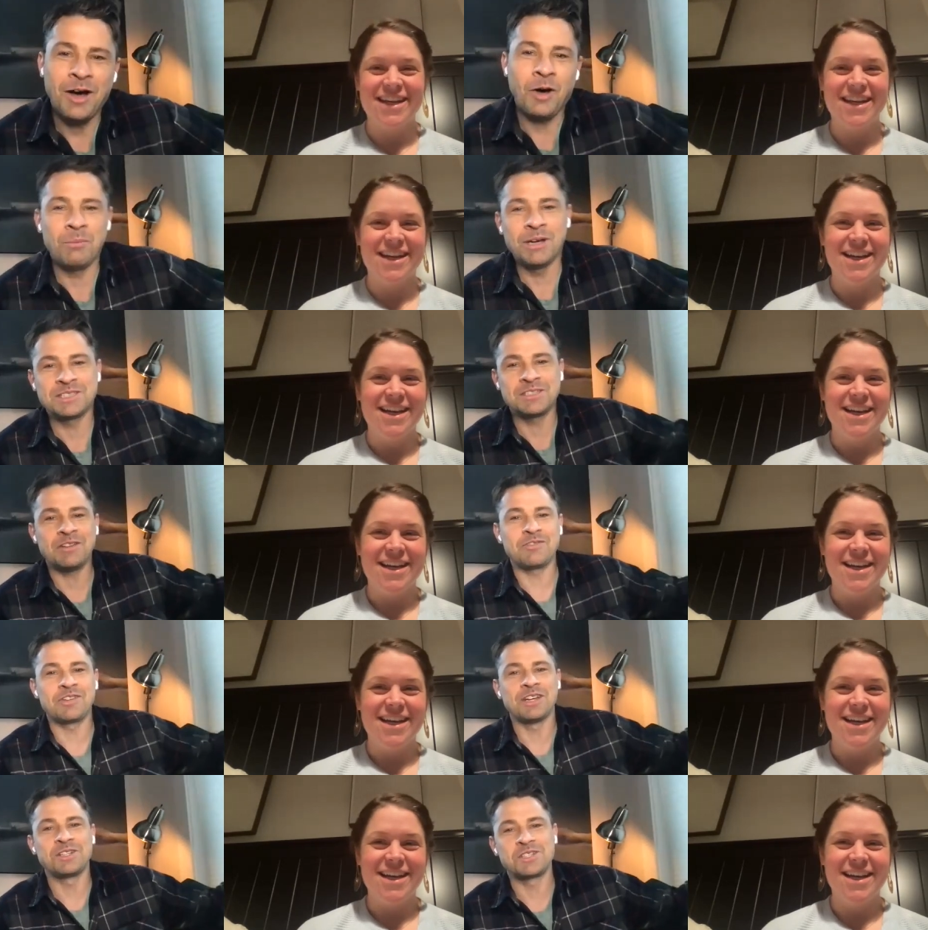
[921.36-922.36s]
Speaker 1: All my
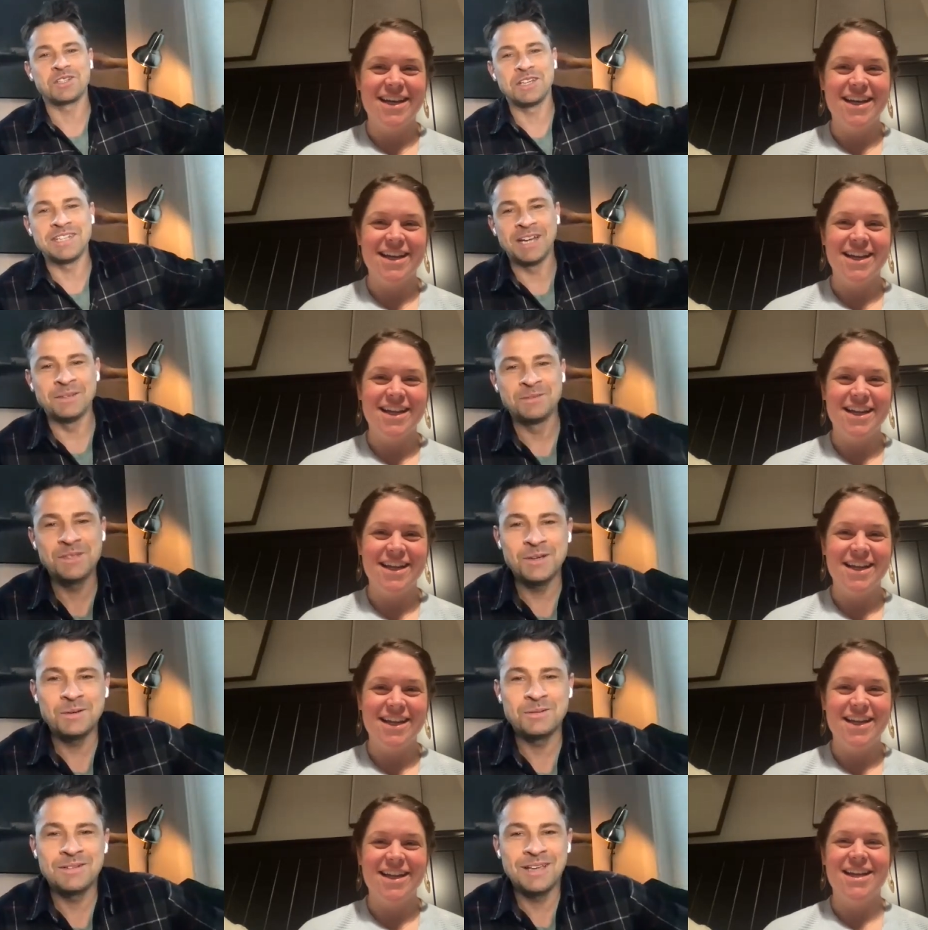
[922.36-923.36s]
stuff got shut down,
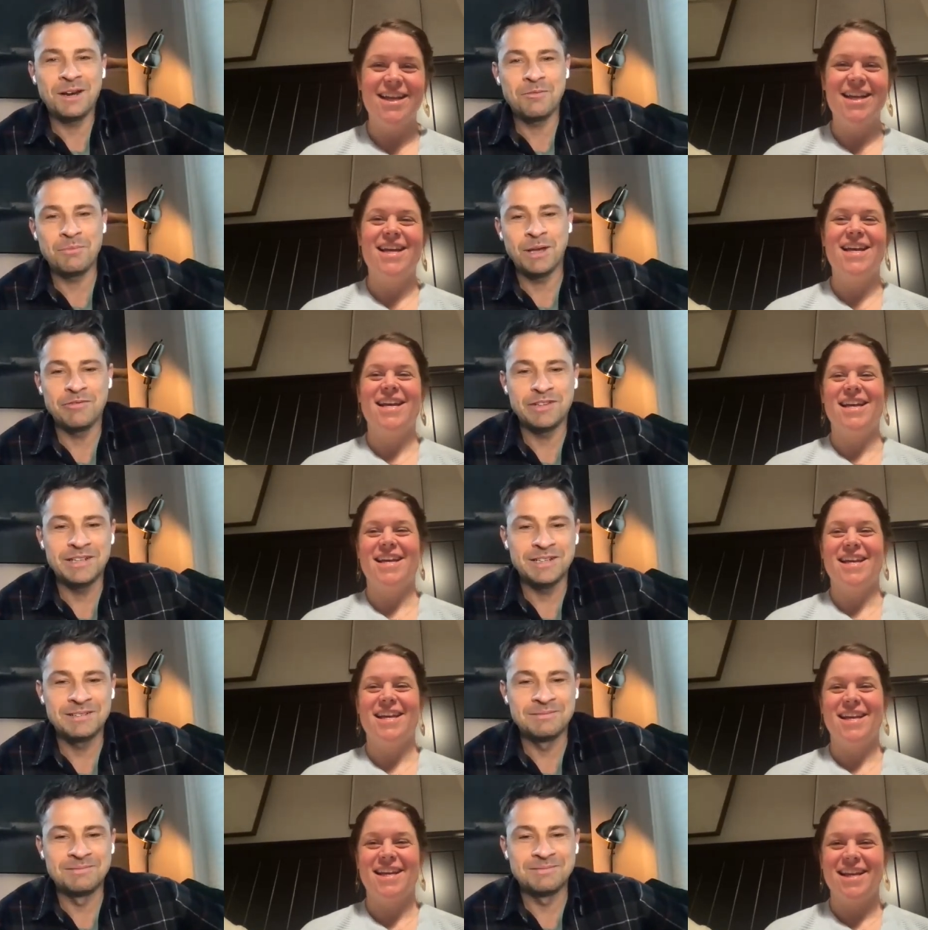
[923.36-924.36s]
so it kind of
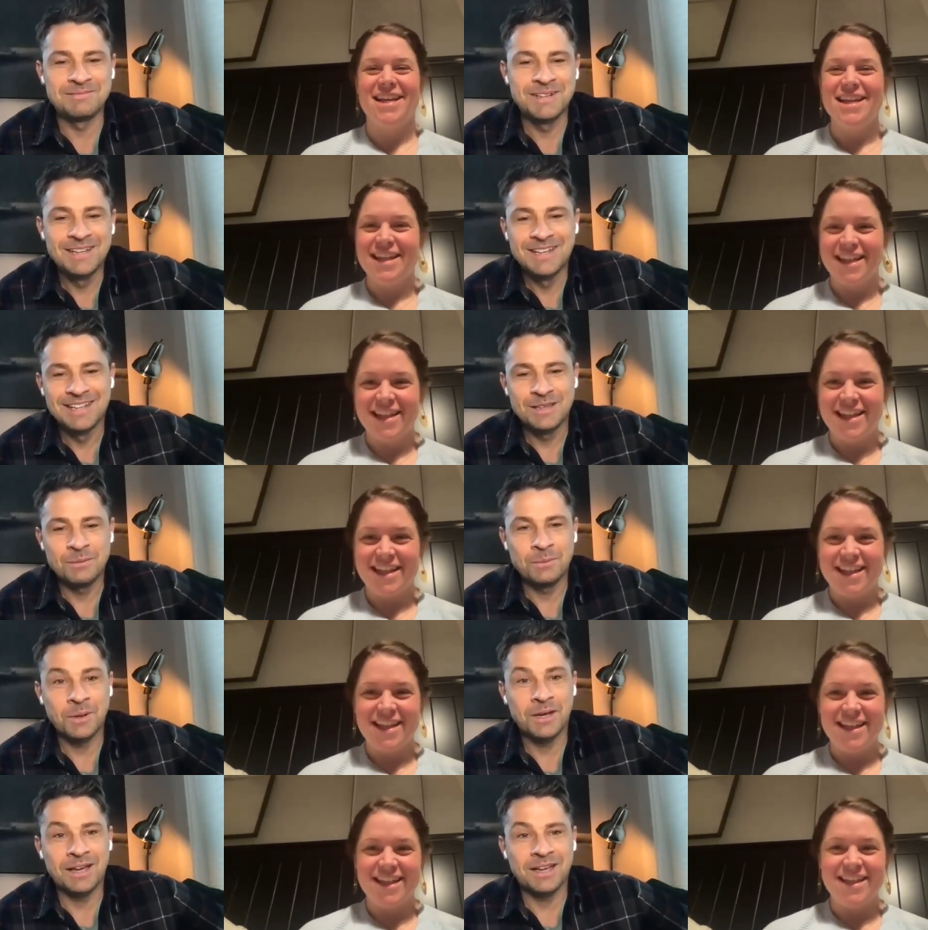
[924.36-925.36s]
benefited
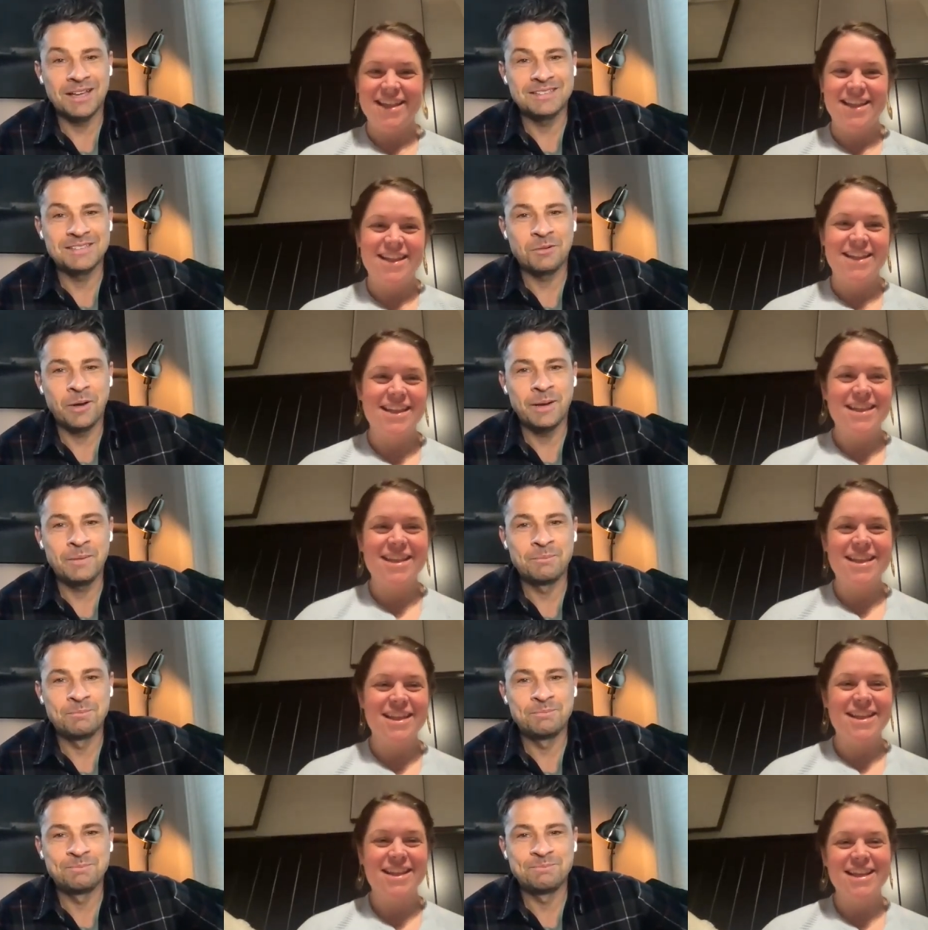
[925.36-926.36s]
the book, I guess, in a way.
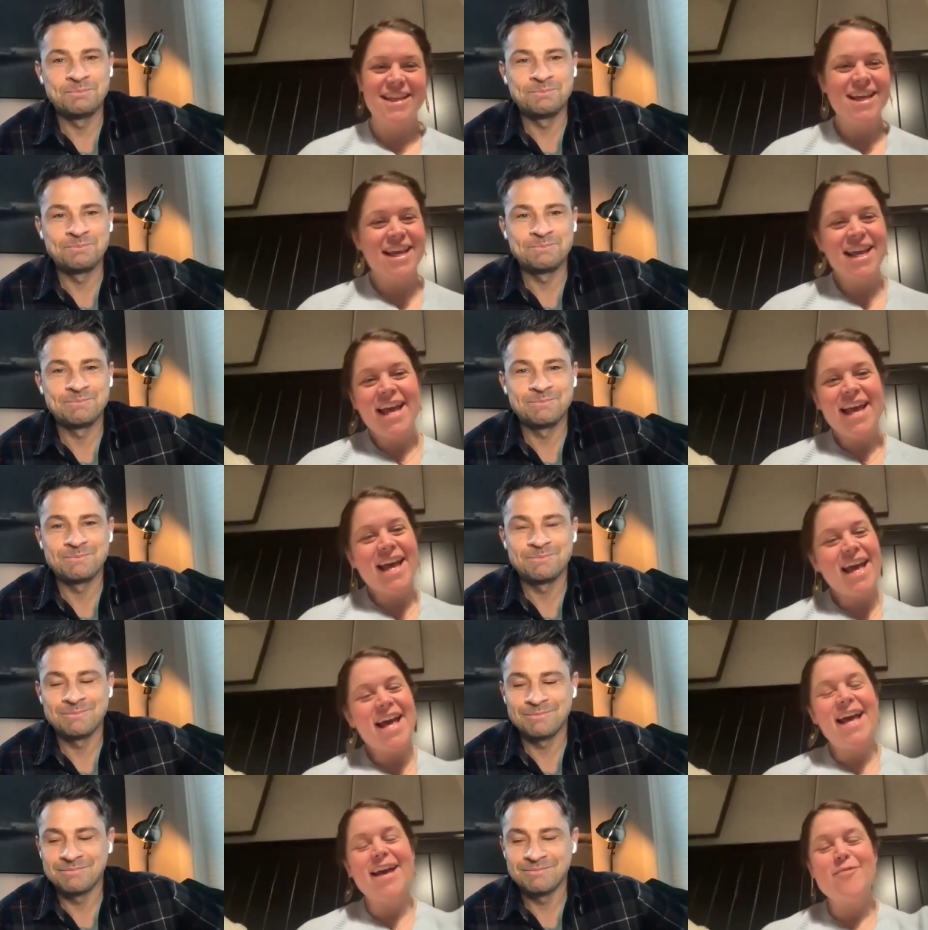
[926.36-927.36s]

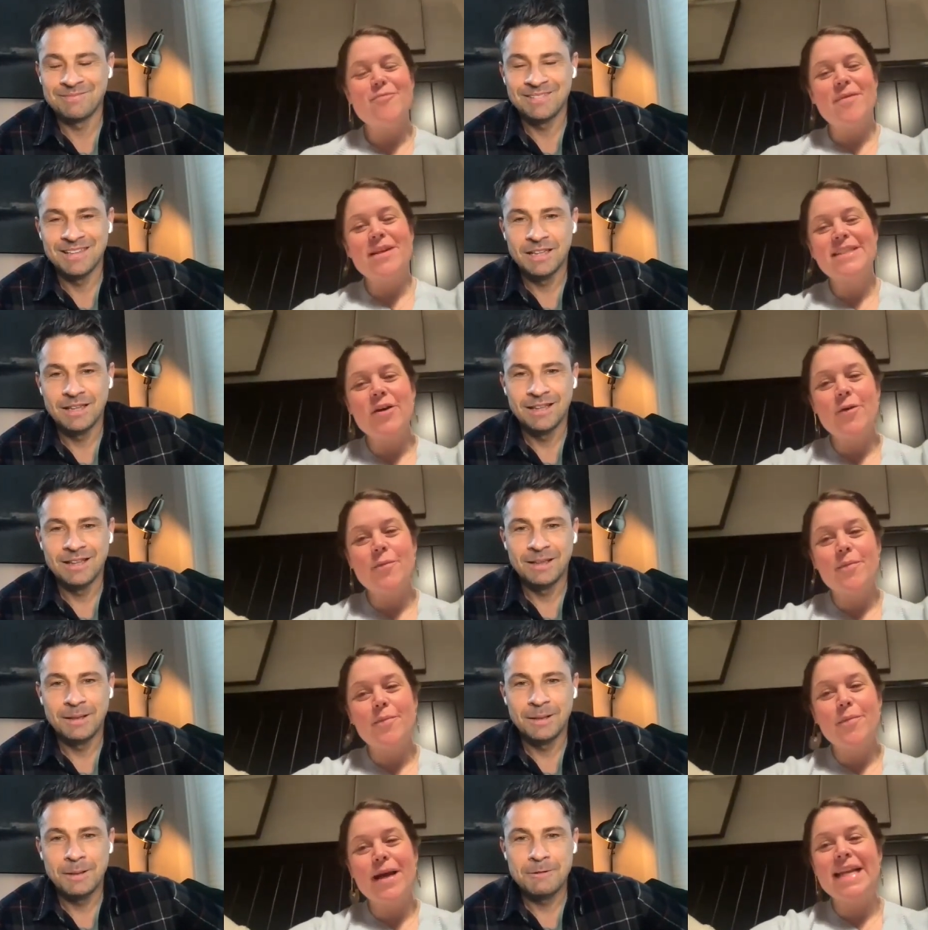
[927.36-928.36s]
Speaker 2: Um, so
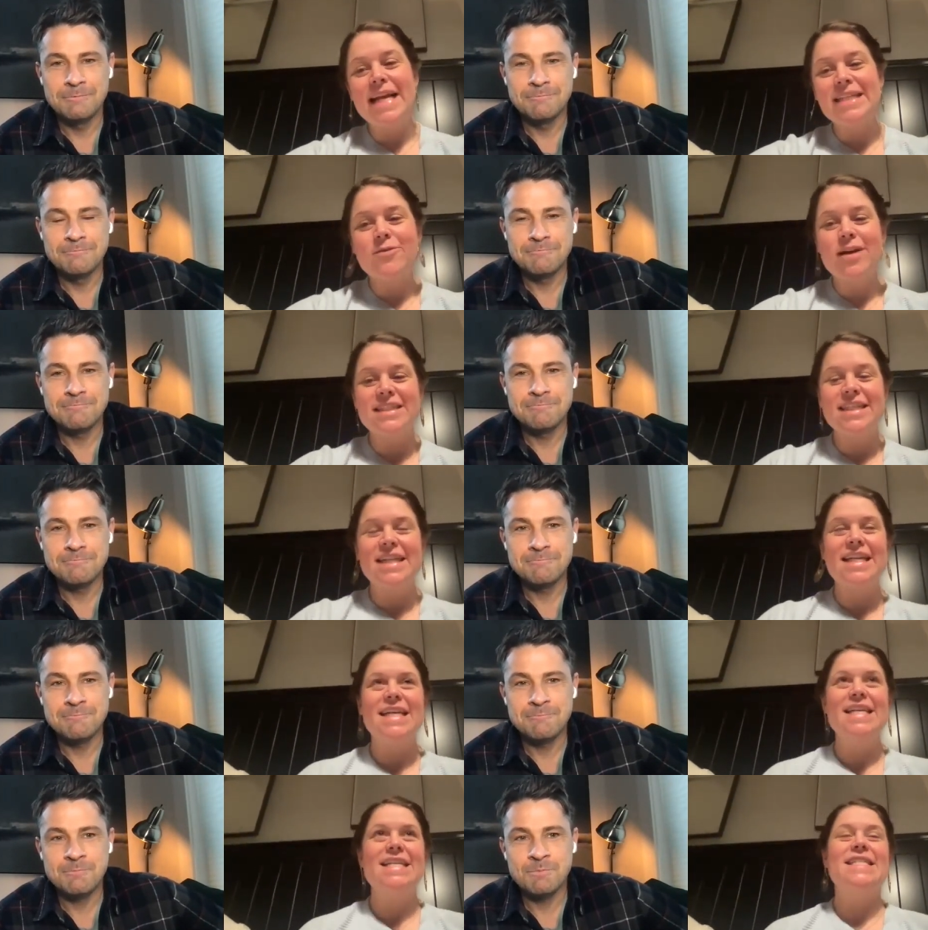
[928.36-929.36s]
my next question
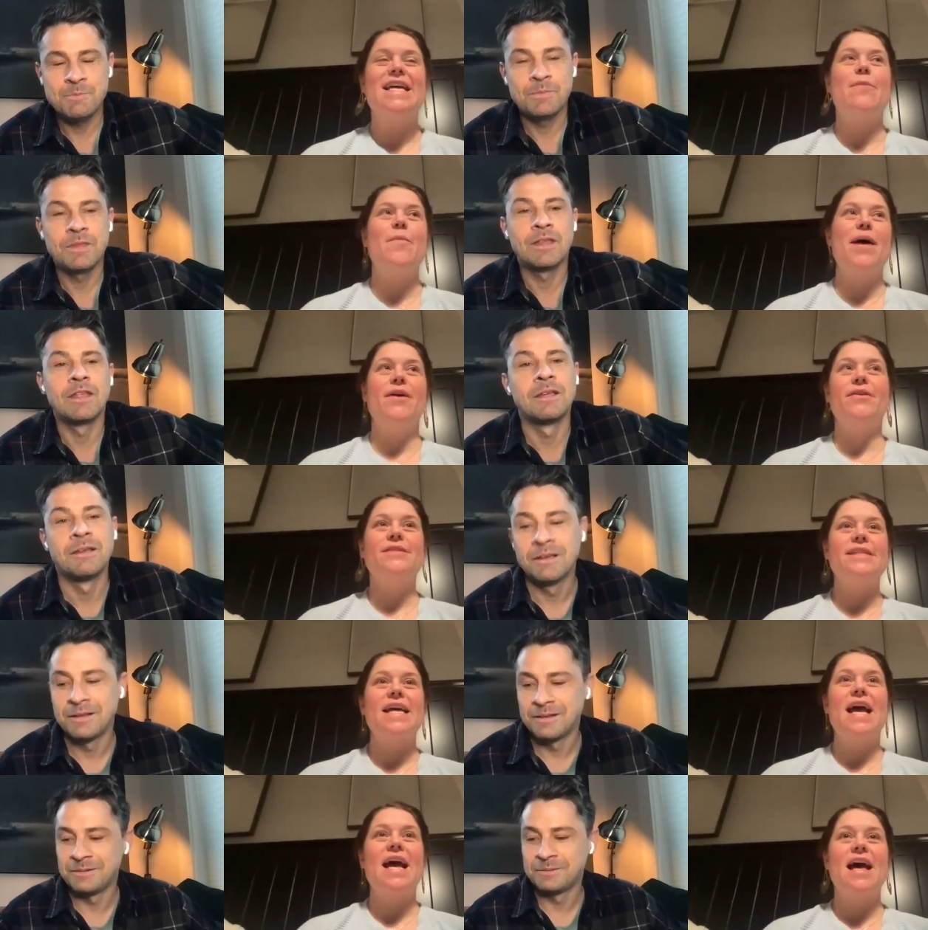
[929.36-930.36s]
is about
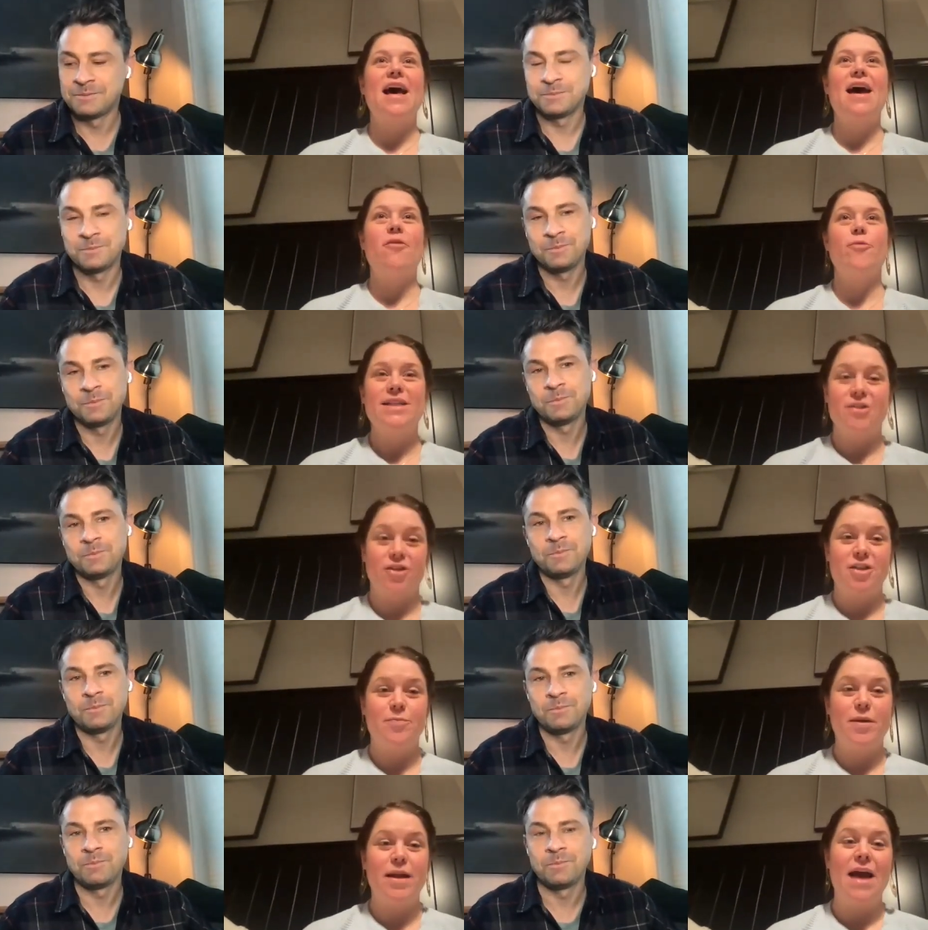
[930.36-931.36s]
uh,
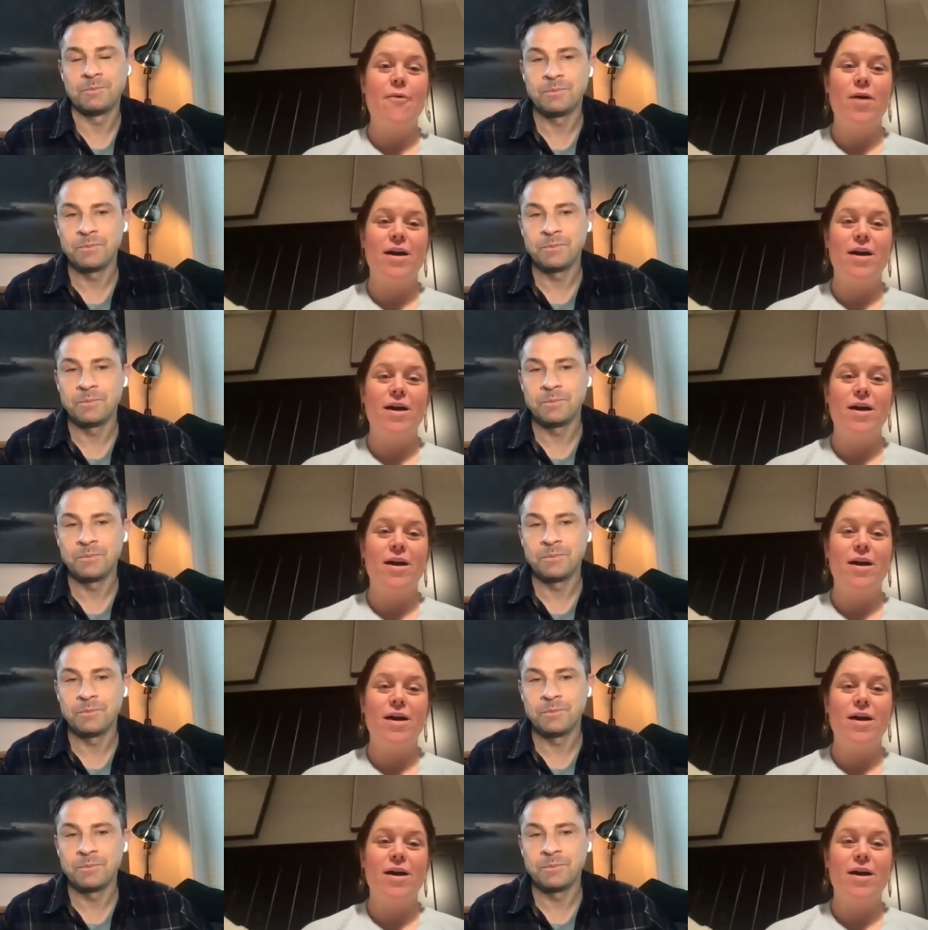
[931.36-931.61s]
research, but I